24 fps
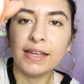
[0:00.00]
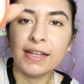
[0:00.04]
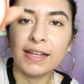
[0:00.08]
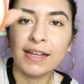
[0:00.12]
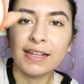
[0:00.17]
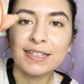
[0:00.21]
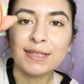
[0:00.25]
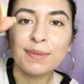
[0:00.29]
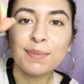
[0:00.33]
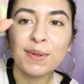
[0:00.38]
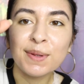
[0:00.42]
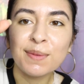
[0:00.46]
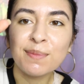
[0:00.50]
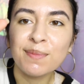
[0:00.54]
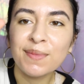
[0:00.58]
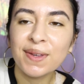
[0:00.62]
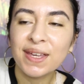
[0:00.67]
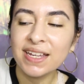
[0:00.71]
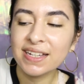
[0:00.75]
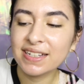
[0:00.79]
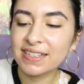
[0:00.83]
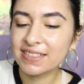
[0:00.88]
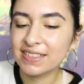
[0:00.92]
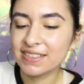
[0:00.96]
It has been
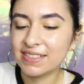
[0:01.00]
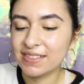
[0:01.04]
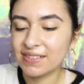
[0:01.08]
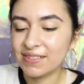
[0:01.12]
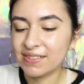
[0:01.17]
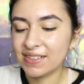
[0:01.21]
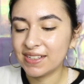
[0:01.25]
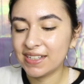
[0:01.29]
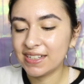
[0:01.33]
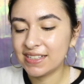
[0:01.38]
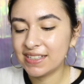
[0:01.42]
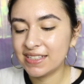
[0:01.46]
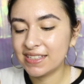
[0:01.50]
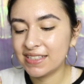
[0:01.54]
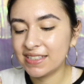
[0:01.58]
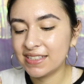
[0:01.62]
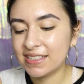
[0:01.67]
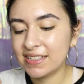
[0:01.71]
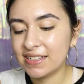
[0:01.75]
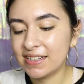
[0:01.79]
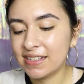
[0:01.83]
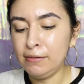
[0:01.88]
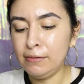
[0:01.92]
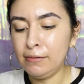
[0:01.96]
mixed, so
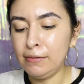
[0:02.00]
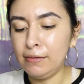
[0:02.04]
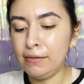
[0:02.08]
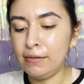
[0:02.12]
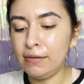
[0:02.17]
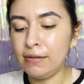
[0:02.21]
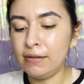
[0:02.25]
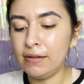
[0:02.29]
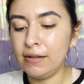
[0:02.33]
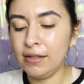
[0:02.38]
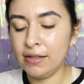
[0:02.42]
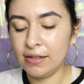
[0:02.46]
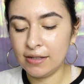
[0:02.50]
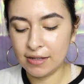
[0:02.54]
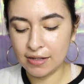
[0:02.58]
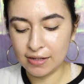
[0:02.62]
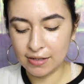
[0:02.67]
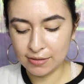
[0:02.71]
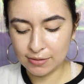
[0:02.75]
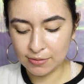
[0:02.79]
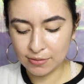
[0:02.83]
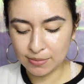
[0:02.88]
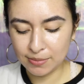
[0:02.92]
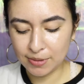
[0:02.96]
let's
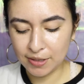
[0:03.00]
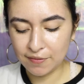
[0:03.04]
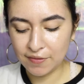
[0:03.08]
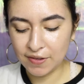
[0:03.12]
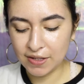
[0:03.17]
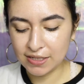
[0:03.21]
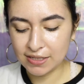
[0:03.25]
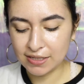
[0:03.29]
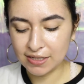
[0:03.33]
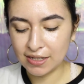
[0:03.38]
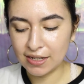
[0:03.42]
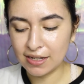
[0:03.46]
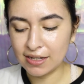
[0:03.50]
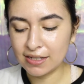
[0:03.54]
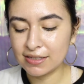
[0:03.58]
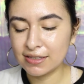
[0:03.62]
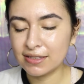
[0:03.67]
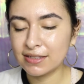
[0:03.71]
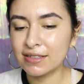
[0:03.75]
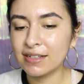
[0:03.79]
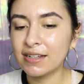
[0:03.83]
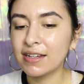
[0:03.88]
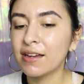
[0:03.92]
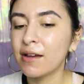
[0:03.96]
contour my face, I
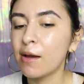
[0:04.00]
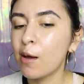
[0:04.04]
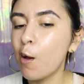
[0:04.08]
guess.